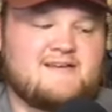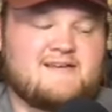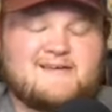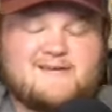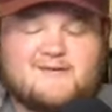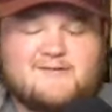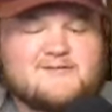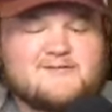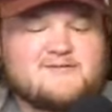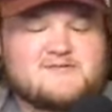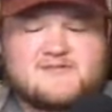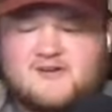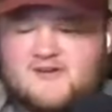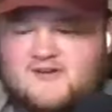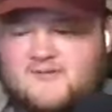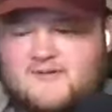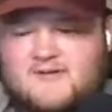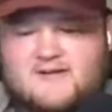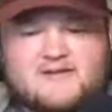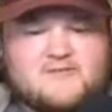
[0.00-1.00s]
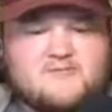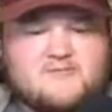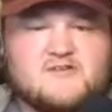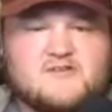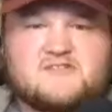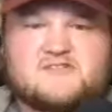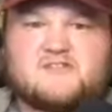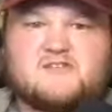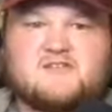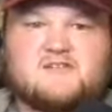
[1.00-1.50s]
you know, he was talking about he
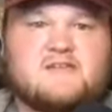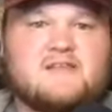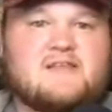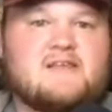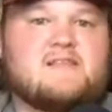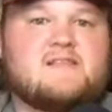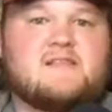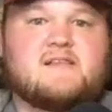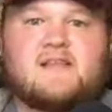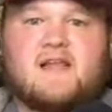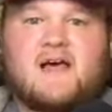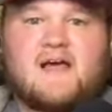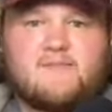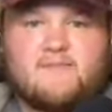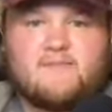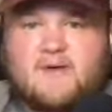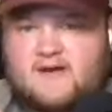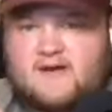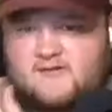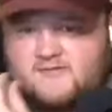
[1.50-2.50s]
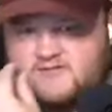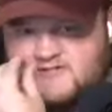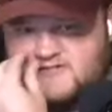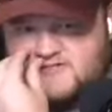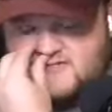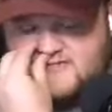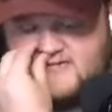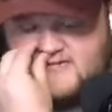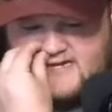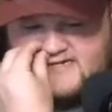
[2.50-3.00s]
wants to lead the linebackers in
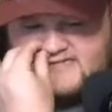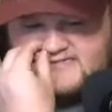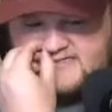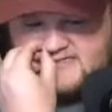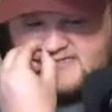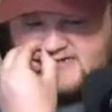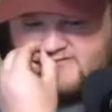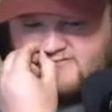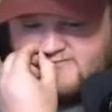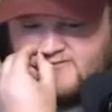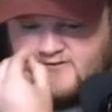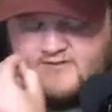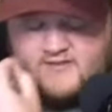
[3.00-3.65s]
sacks in the NFL.